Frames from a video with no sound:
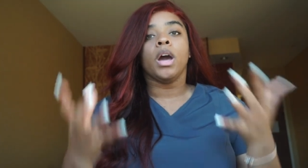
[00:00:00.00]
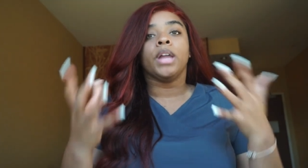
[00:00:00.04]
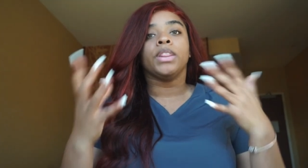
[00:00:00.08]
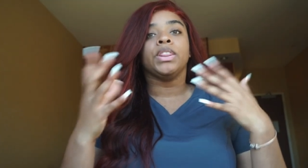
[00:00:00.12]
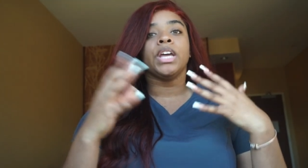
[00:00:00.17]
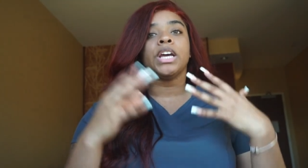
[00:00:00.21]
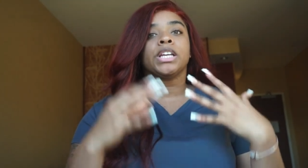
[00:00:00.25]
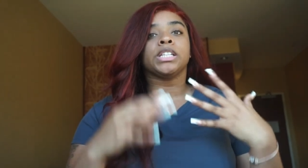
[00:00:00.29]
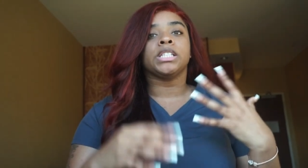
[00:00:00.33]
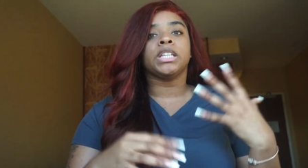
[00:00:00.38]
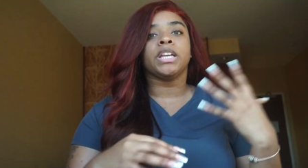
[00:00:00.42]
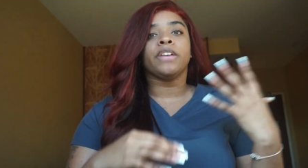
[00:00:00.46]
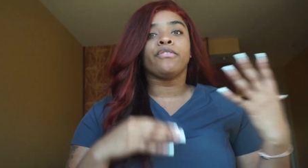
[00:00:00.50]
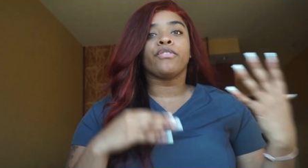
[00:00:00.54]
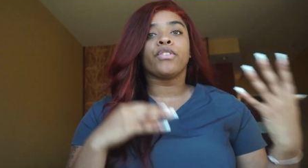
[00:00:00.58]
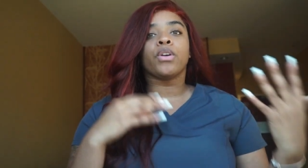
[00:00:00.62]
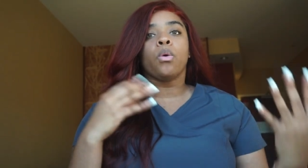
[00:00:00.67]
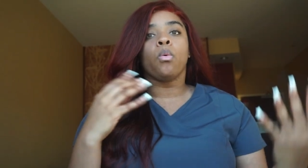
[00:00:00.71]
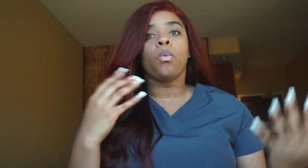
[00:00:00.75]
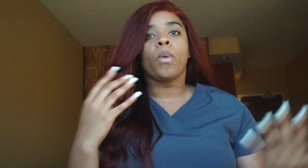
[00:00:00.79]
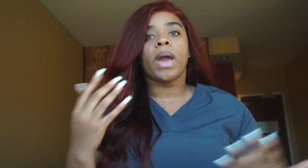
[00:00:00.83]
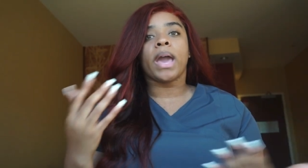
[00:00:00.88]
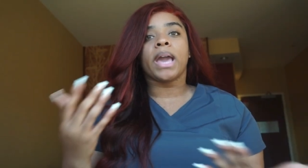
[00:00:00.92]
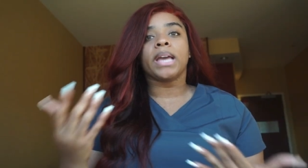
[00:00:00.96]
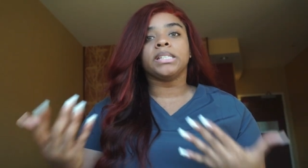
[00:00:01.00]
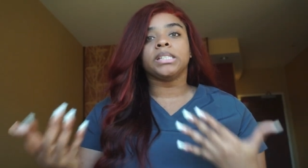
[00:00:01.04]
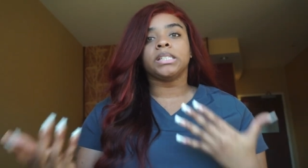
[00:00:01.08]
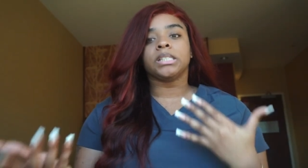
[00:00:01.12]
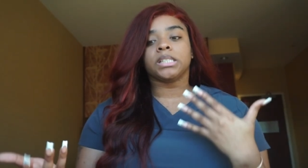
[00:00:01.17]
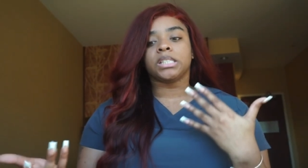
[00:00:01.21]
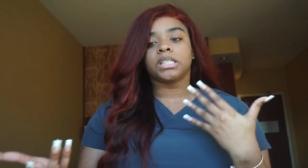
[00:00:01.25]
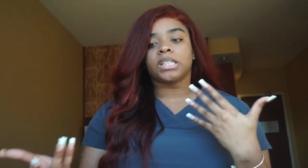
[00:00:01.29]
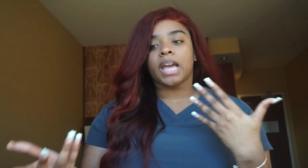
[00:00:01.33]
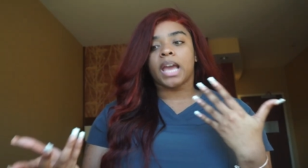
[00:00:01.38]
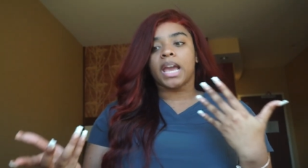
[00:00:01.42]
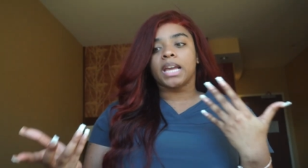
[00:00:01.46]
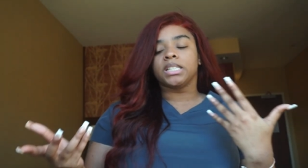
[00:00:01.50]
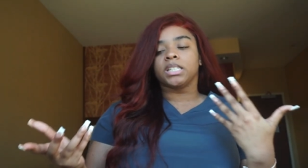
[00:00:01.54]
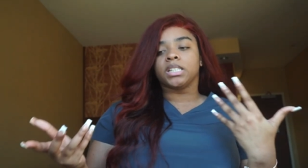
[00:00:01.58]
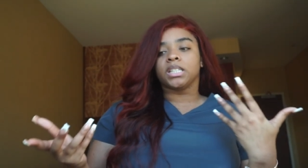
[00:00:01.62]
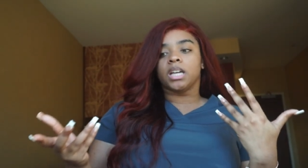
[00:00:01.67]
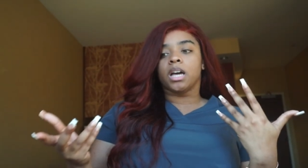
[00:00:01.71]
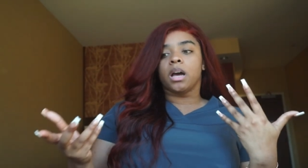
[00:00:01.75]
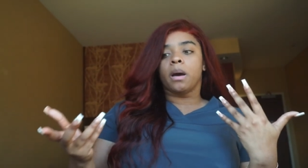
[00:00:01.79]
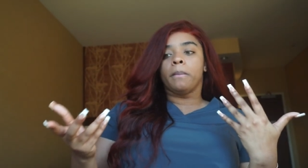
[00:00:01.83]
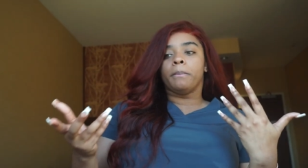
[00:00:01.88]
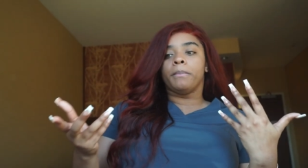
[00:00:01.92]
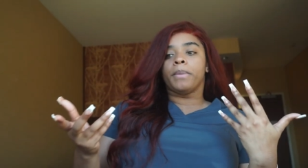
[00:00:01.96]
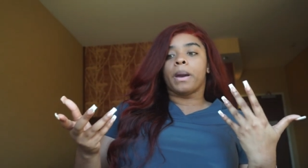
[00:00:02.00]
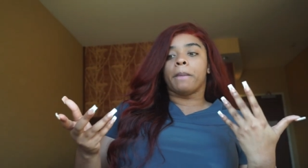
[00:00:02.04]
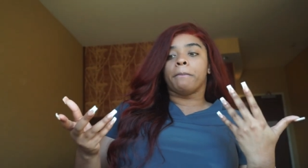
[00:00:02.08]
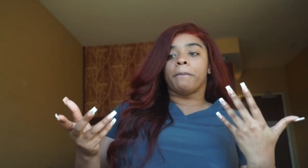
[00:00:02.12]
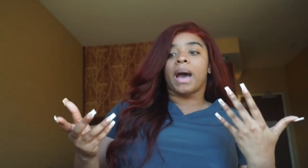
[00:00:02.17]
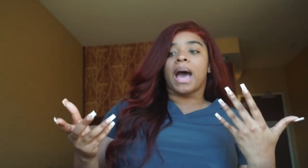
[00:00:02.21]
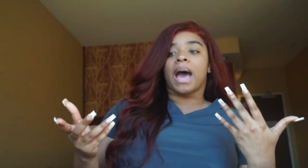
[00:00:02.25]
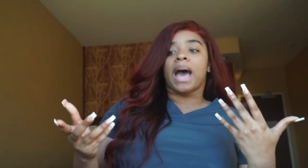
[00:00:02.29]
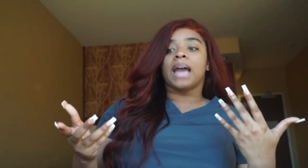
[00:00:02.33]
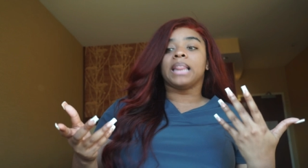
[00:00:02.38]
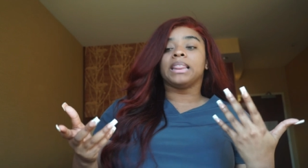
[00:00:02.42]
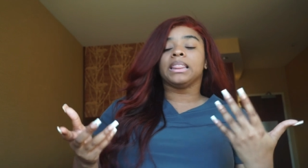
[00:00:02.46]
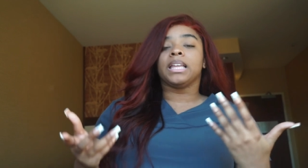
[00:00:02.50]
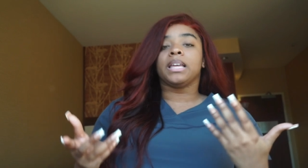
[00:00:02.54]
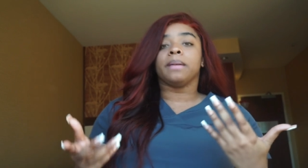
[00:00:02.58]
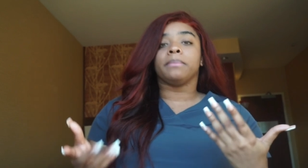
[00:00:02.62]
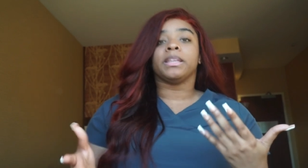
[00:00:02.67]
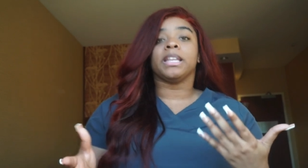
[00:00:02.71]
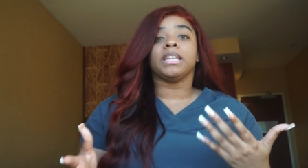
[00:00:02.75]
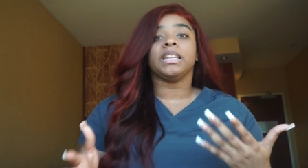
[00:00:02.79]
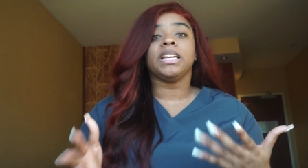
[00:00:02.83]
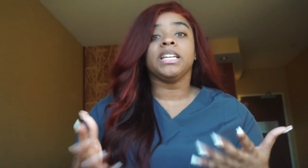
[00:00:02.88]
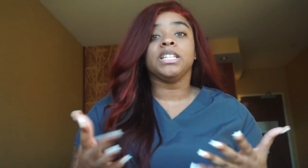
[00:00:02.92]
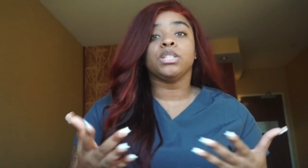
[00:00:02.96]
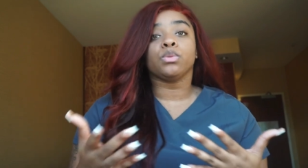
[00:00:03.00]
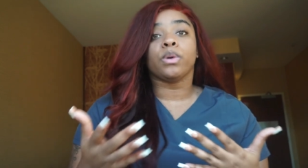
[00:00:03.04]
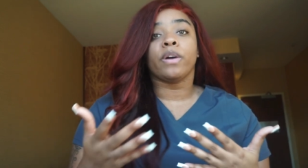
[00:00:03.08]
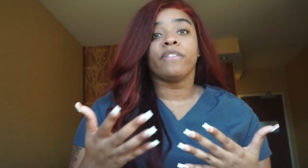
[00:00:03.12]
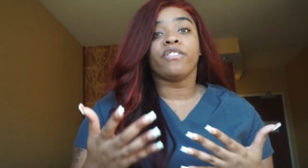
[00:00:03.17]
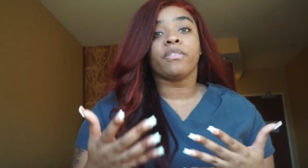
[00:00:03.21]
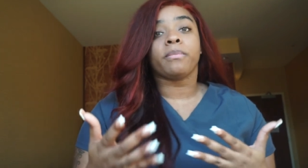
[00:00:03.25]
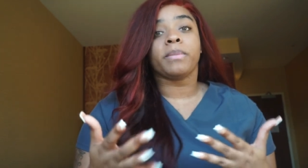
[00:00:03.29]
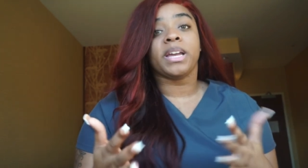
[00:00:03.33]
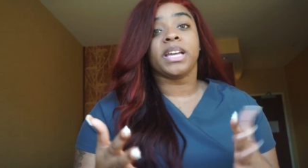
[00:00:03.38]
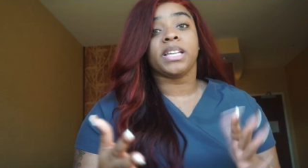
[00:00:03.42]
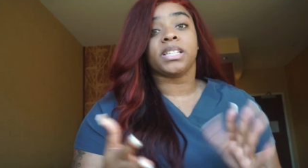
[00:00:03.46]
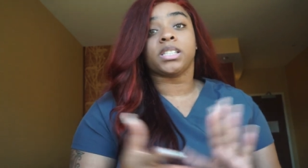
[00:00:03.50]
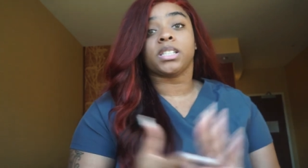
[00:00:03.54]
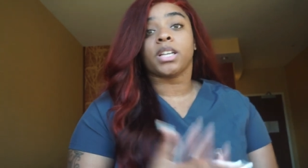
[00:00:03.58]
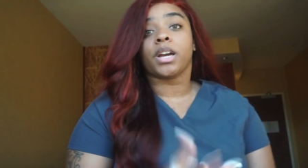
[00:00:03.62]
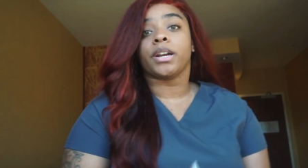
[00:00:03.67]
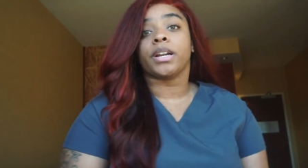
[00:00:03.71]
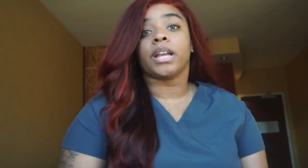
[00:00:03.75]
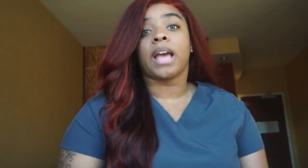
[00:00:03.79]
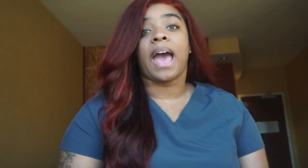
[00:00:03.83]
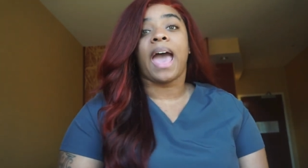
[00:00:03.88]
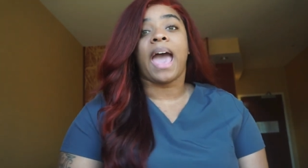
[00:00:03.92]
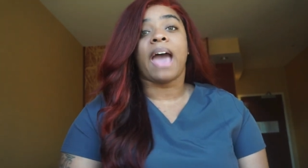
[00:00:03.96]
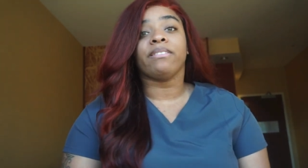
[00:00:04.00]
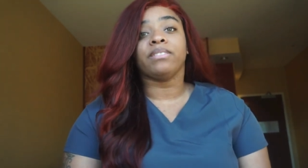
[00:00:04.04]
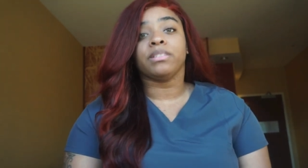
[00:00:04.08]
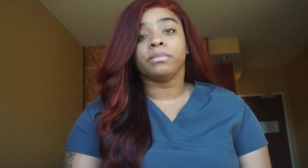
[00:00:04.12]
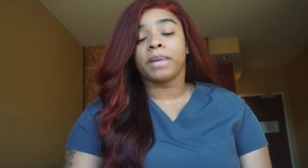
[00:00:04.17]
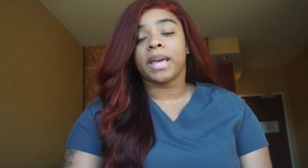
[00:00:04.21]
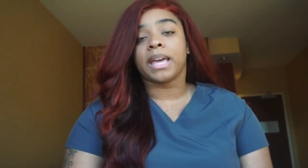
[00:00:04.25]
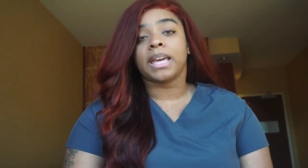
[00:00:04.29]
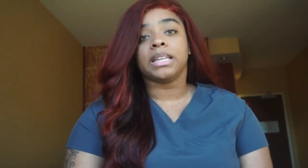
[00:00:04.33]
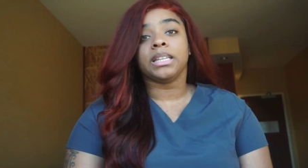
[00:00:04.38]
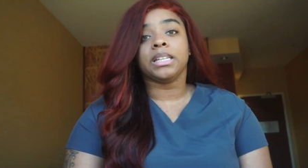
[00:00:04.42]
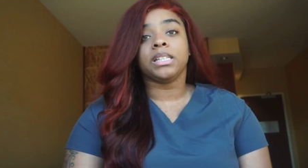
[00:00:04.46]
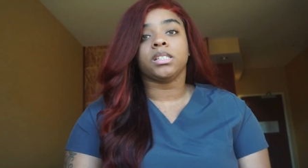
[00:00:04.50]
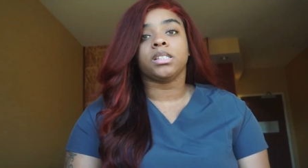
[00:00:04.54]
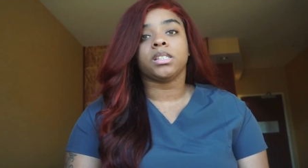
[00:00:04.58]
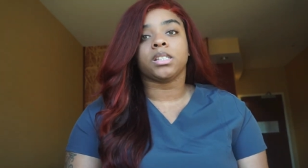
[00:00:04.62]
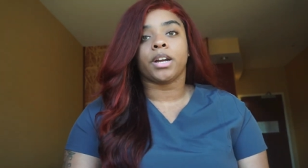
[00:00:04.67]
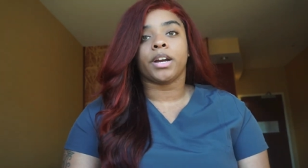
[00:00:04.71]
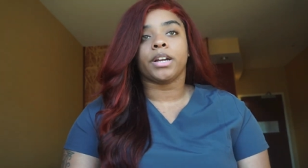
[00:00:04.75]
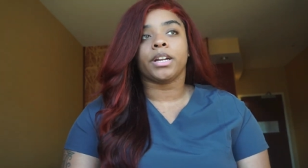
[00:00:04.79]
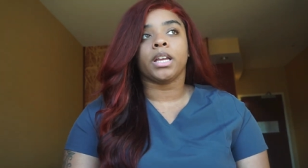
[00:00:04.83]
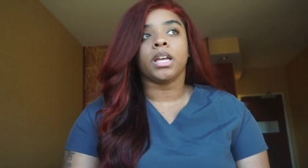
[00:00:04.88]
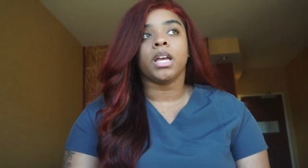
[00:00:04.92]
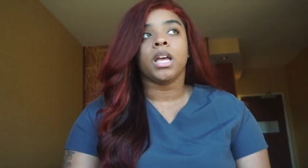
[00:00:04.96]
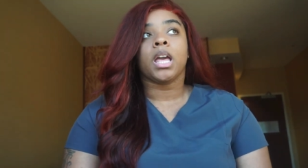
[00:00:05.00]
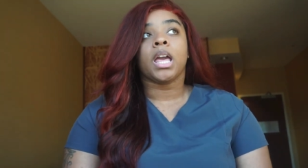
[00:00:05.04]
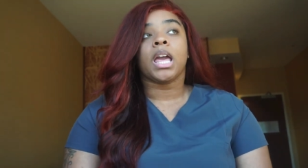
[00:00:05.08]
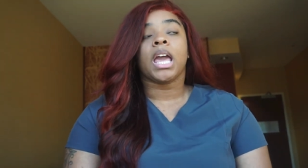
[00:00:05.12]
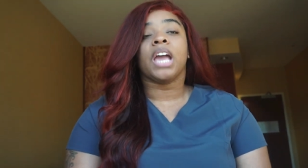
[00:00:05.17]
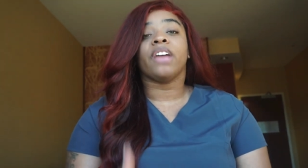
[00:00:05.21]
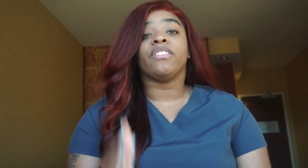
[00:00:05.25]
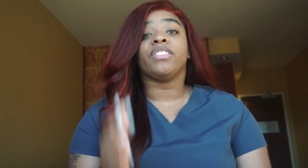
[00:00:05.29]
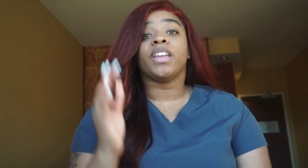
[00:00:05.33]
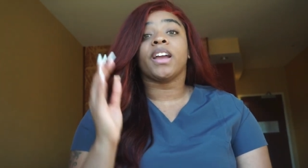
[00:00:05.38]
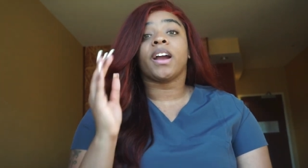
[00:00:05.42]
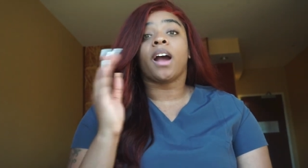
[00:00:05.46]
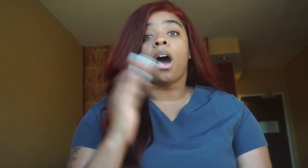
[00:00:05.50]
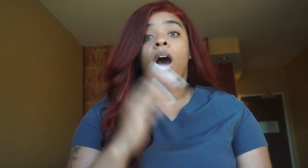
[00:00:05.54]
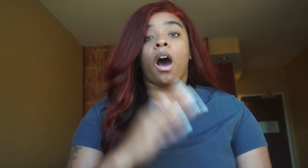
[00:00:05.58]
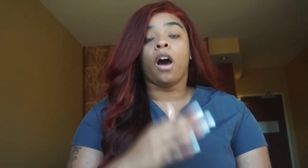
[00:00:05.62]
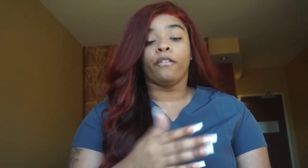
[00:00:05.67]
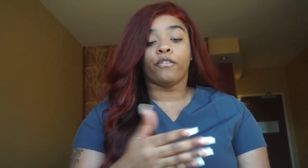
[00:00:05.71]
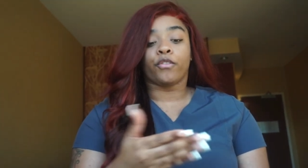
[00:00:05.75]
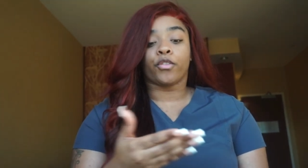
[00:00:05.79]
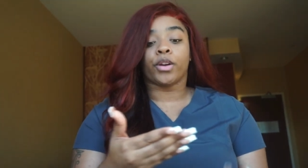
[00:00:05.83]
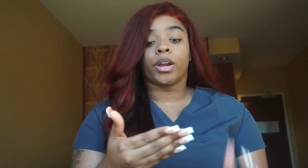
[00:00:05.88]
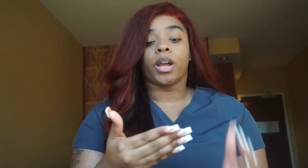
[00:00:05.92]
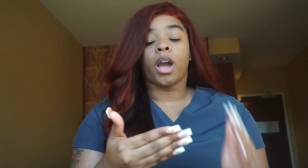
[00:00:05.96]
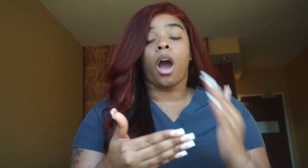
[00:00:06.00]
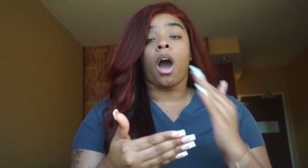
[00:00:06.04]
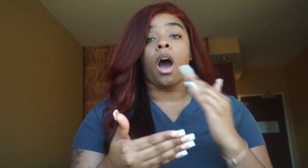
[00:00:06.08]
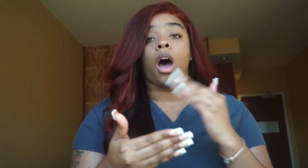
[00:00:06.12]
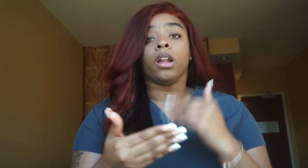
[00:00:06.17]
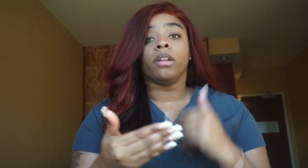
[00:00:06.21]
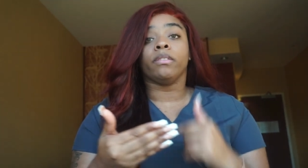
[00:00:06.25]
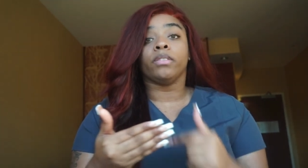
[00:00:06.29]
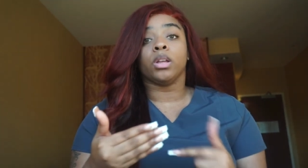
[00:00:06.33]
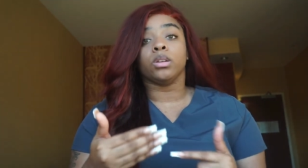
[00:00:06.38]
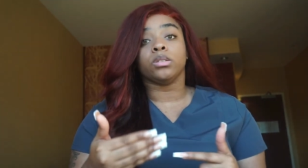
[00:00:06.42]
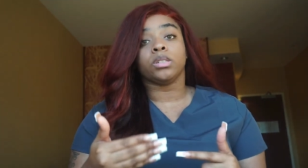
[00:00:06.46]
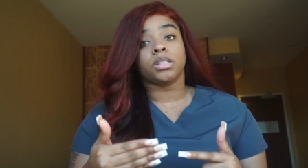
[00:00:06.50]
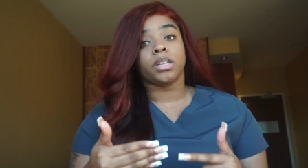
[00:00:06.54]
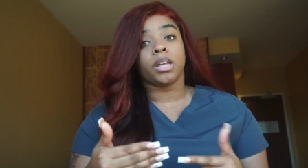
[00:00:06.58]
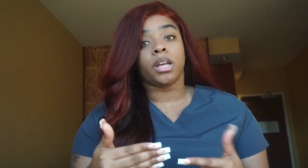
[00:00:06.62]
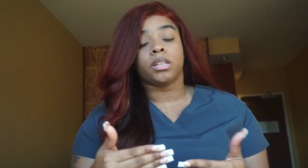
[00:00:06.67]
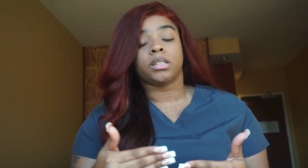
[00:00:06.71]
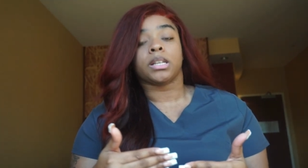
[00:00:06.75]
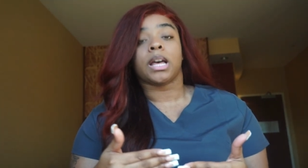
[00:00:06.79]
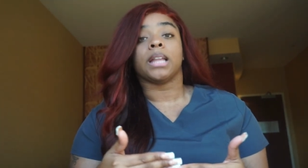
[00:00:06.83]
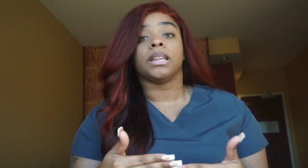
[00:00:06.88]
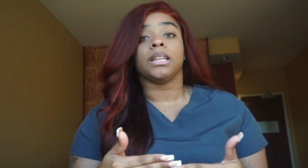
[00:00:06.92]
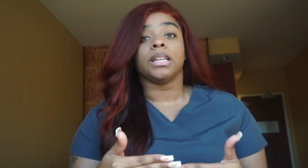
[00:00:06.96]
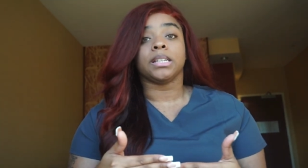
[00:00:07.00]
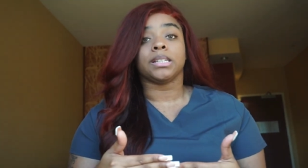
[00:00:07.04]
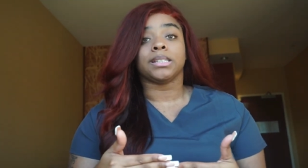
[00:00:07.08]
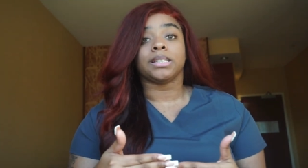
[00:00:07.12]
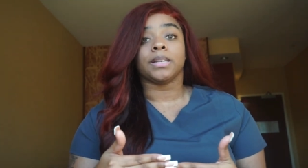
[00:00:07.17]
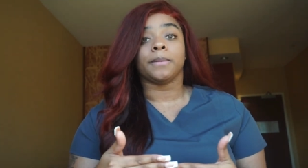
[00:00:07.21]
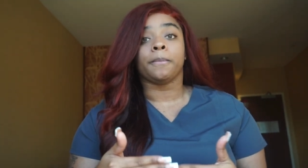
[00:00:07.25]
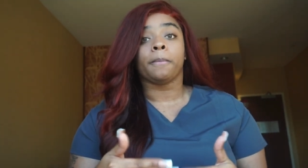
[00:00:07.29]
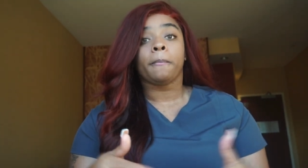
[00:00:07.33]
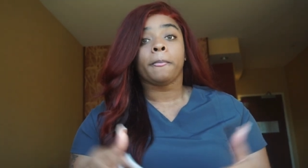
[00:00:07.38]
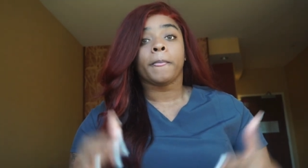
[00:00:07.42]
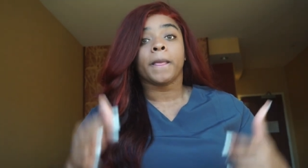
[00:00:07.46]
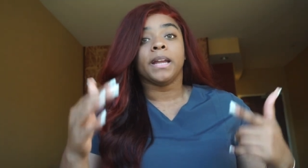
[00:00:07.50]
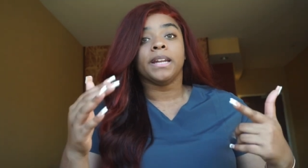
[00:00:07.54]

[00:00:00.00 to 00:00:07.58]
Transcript: There's different ways to change it up, but the least one for me is 30. I have to make at least 30 if they're offering all of those things I listed.